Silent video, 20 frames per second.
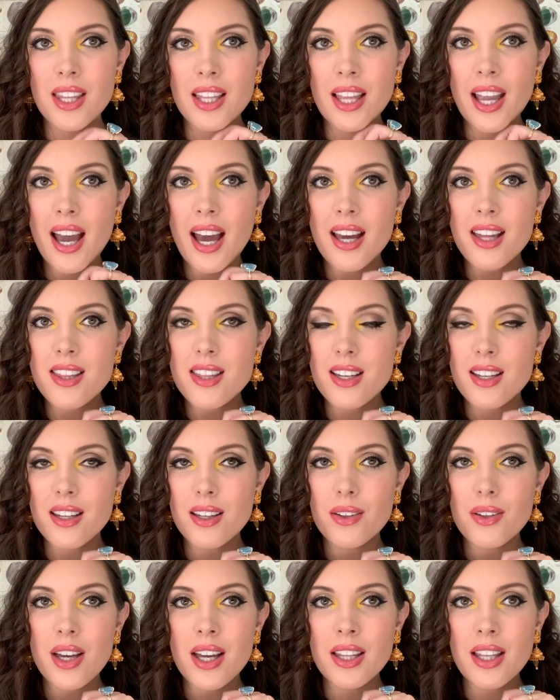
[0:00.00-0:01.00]
that has
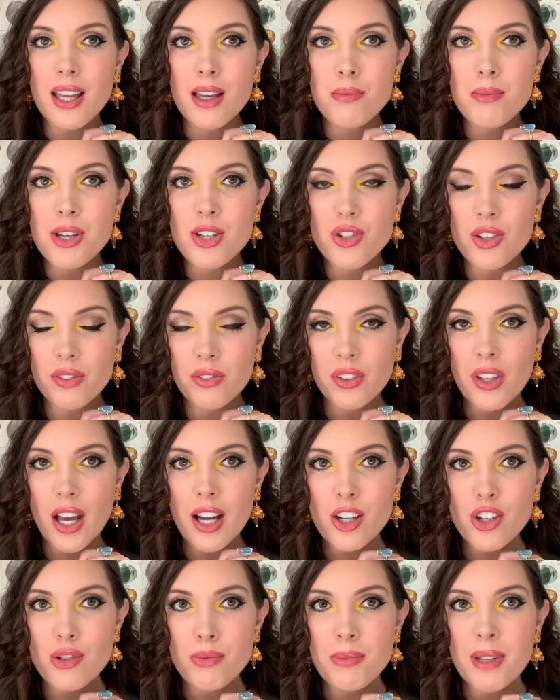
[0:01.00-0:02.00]
an image of
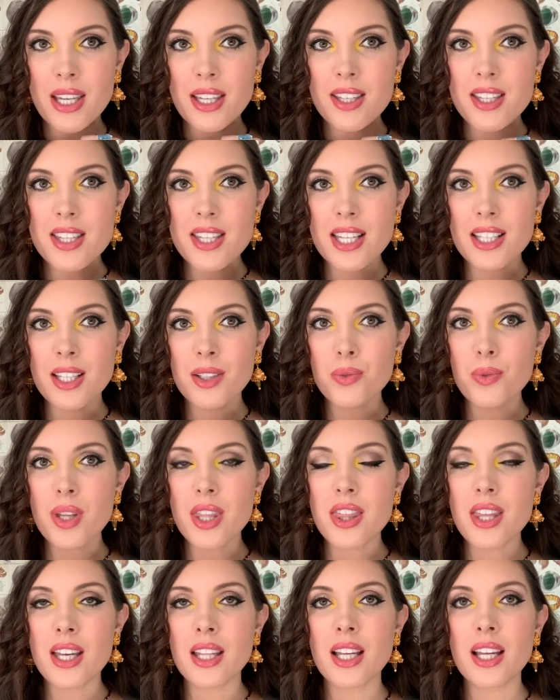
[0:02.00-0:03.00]
Lakshmi sitting
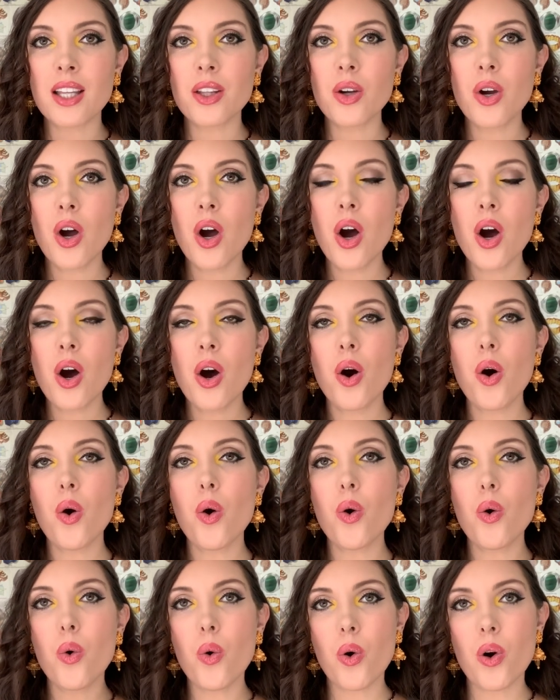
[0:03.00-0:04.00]
within it.
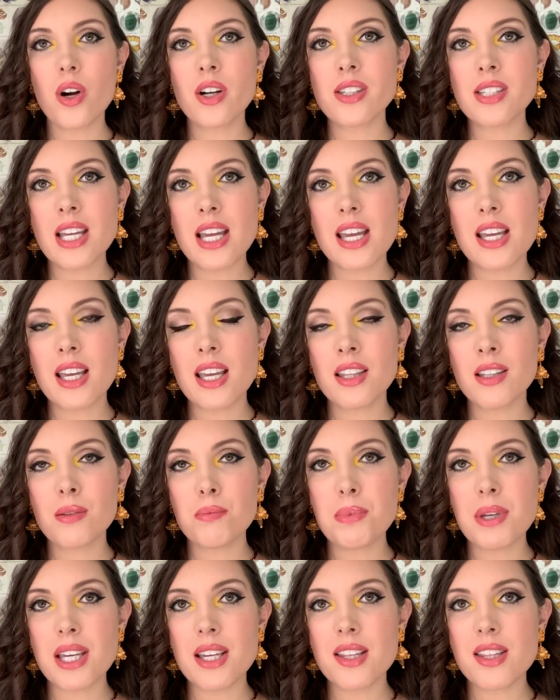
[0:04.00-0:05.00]
Or taking a
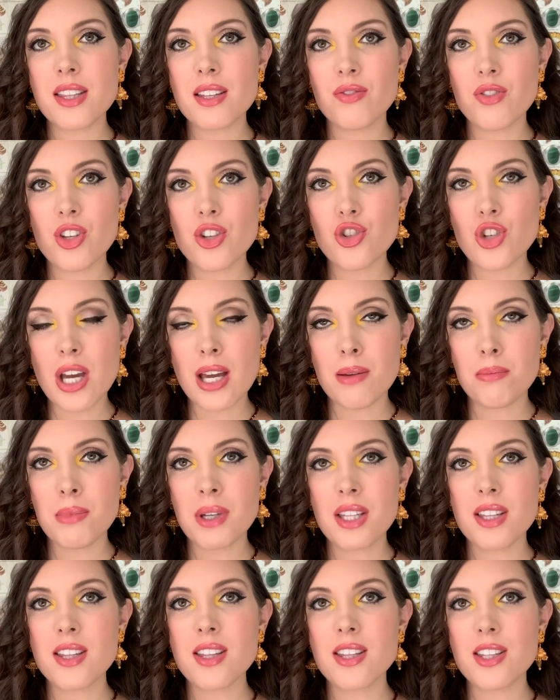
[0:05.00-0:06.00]
piece of the
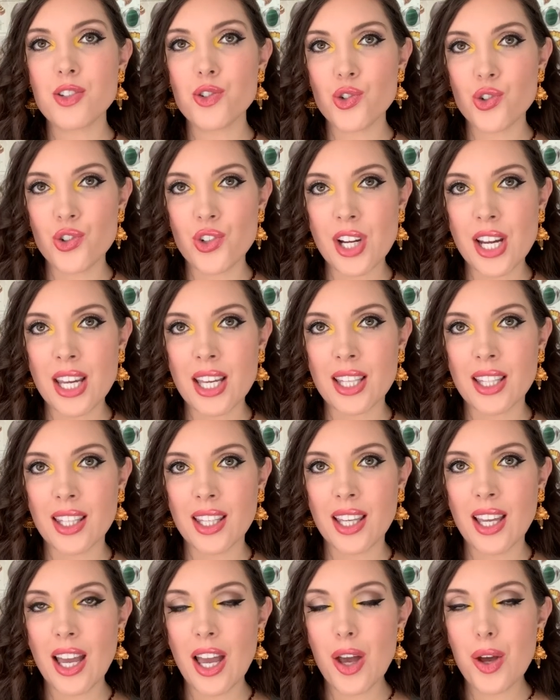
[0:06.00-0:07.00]
gem citrine,
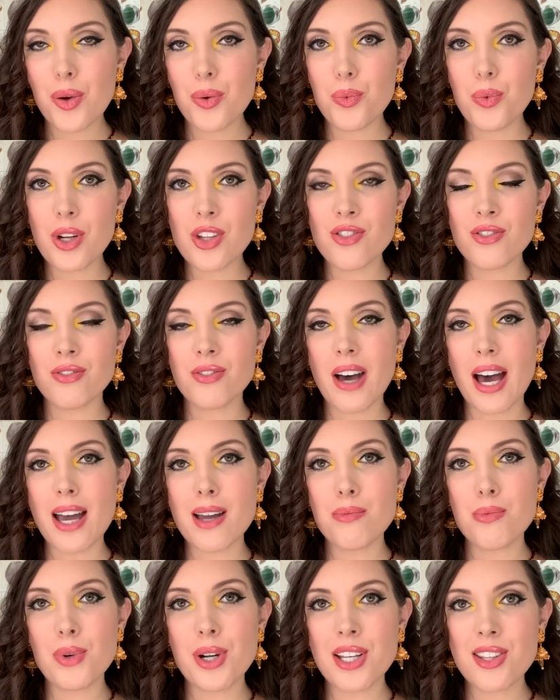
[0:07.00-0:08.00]
which
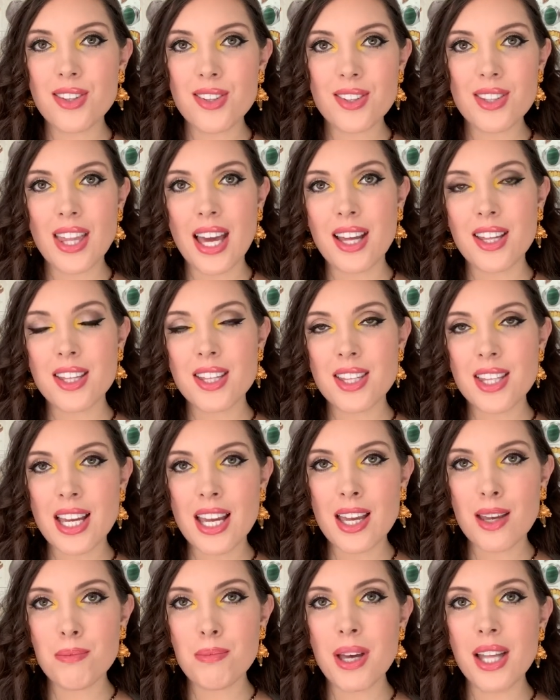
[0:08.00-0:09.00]
vibrates to that
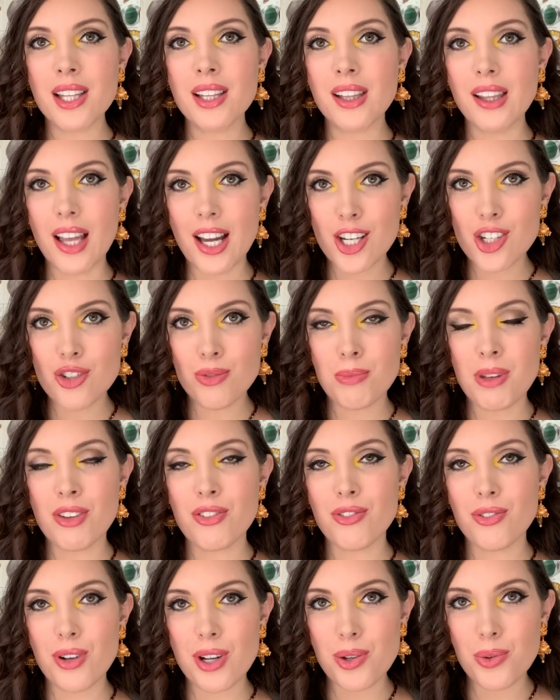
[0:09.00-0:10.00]
same Lakshmi
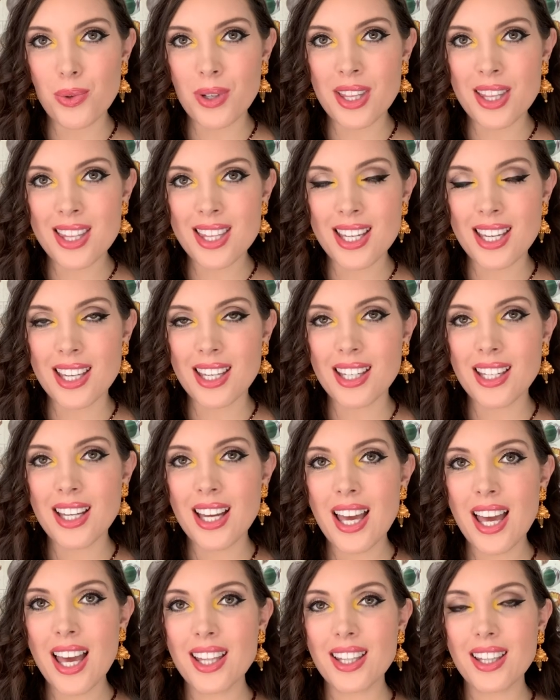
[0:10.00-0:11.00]
frequency.
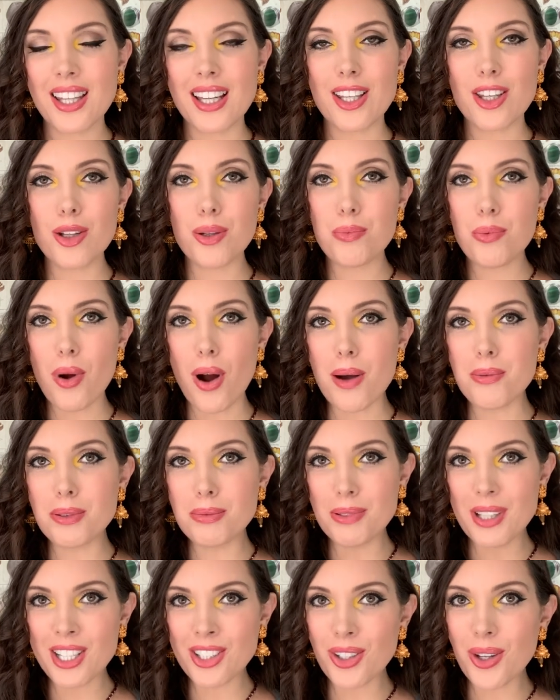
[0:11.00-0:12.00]
Like, you'll
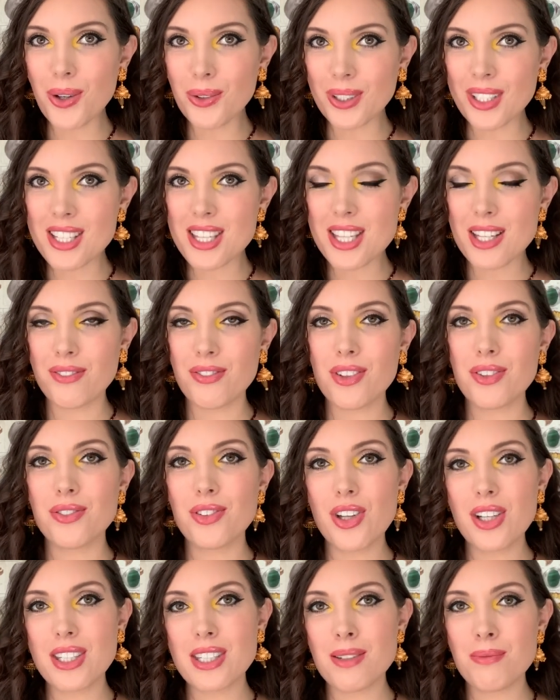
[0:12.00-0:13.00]
probably notice if you've
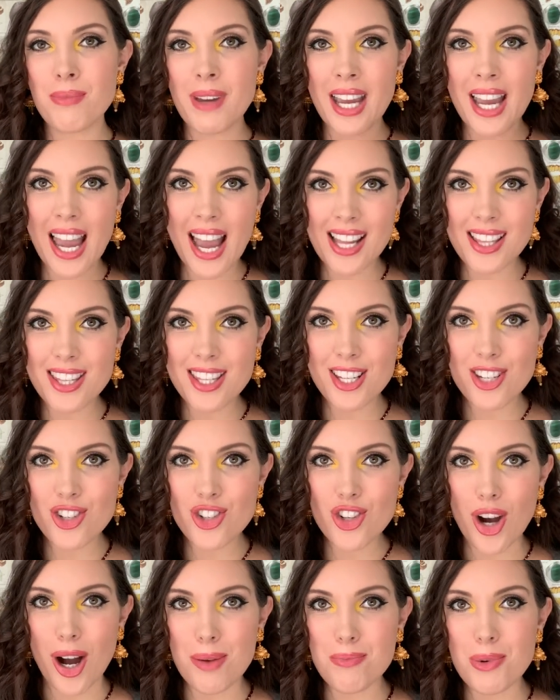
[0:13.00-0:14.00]
looked at my Etsy
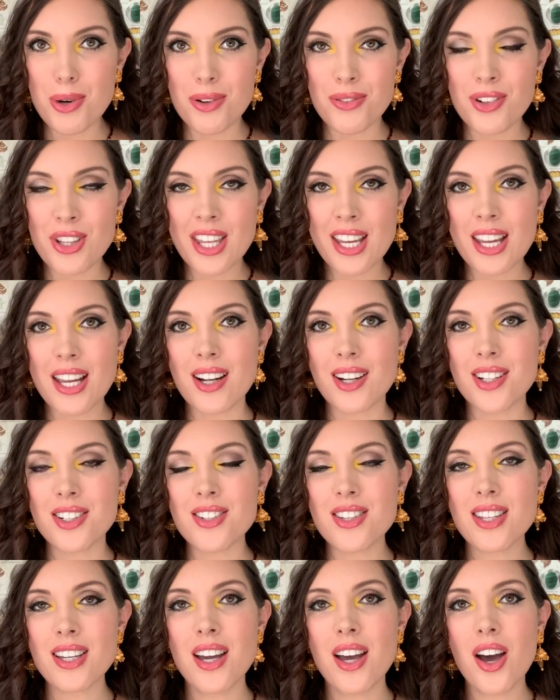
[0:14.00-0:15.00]
shop over the
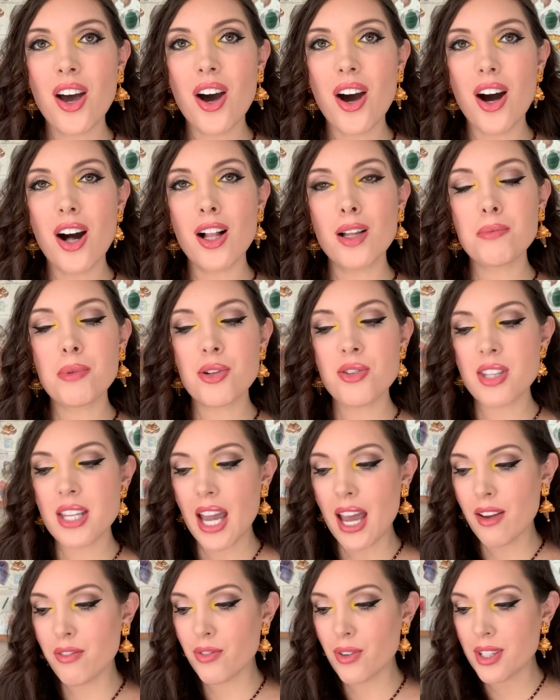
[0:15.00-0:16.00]
years, almost
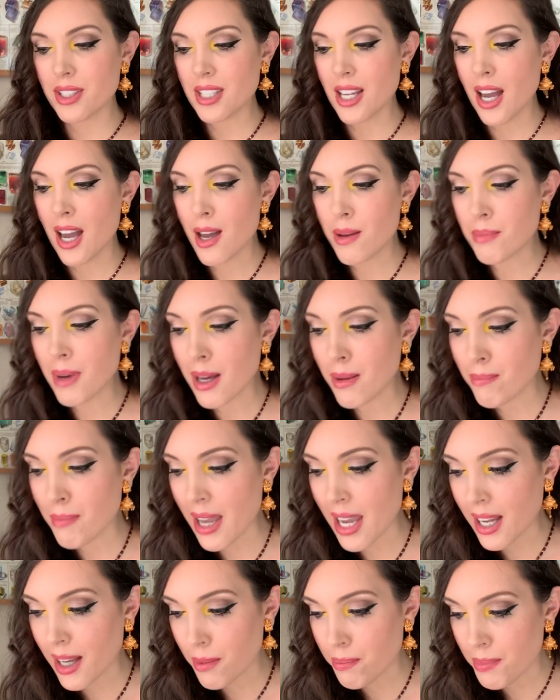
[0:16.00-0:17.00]
every time I
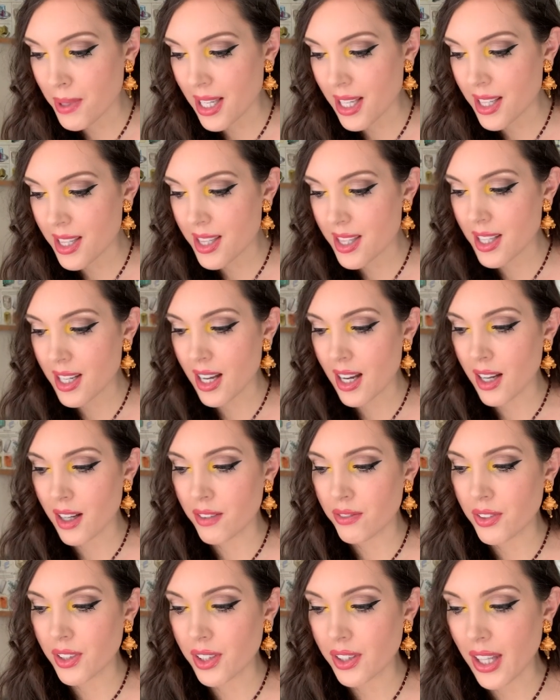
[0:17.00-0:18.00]
make a piece
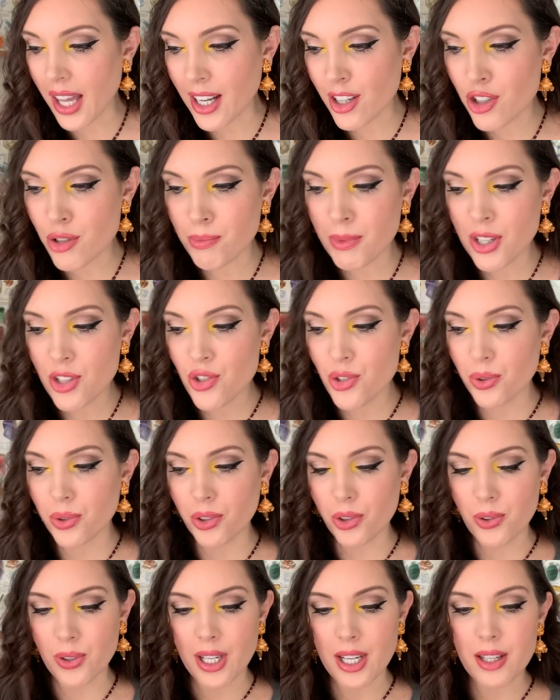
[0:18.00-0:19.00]
of Lakshmi
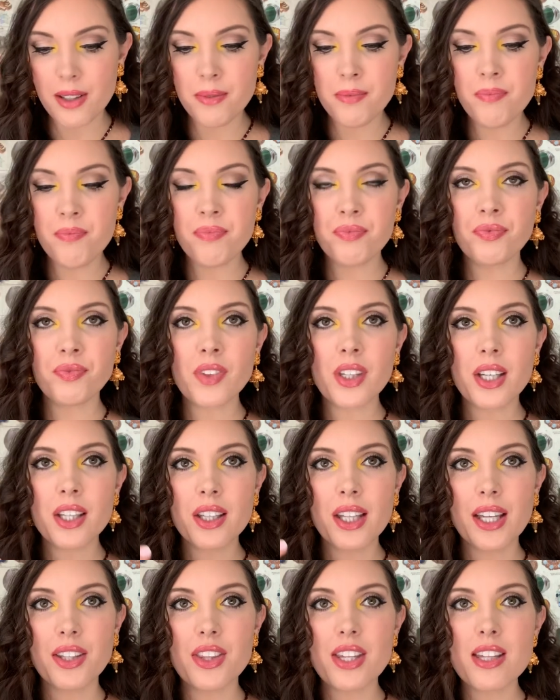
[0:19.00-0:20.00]
jewelry,
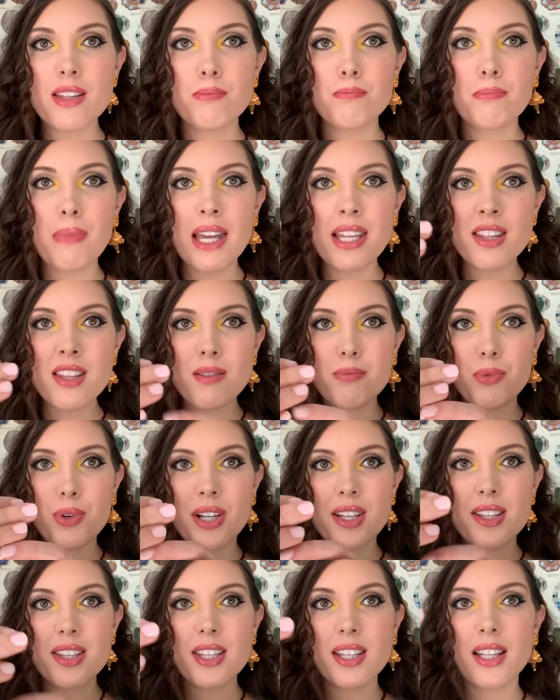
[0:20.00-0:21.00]
like this men's
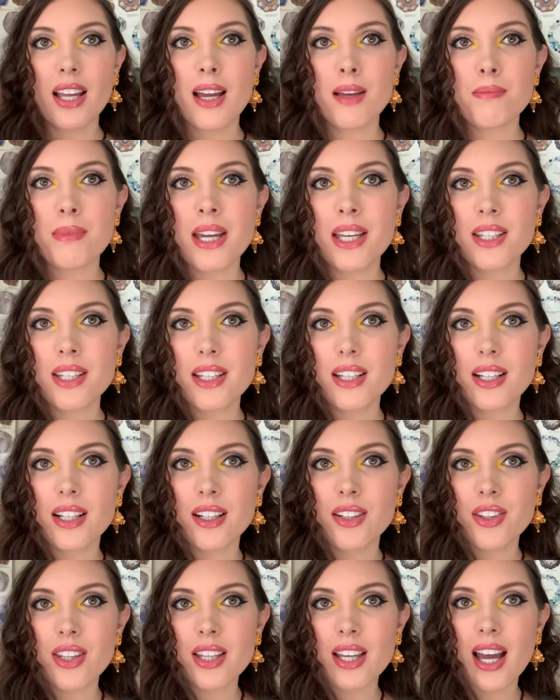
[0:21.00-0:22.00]
bracelet I made
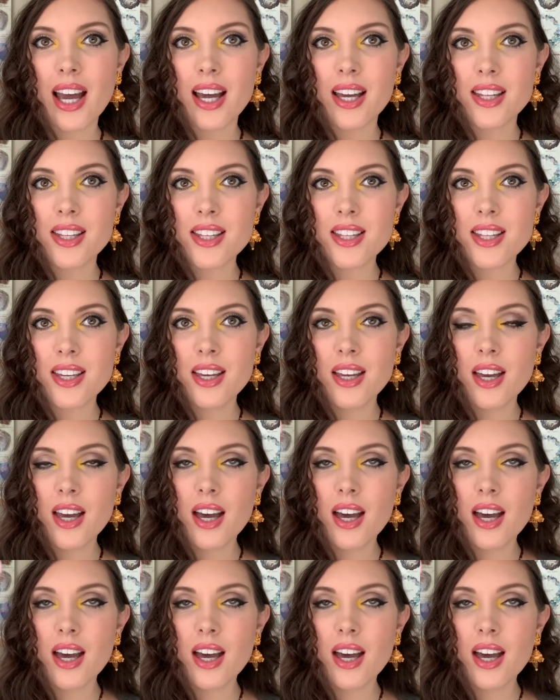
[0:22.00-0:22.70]
here that has